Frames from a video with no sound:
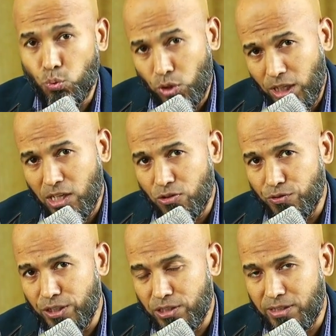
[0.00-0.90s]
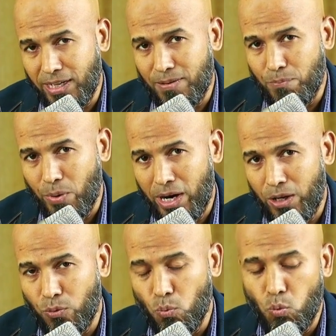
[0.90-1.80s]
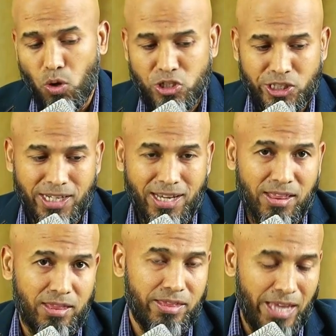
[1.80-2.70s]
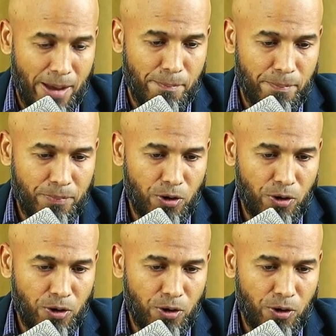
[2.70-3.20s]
we understand by watching them.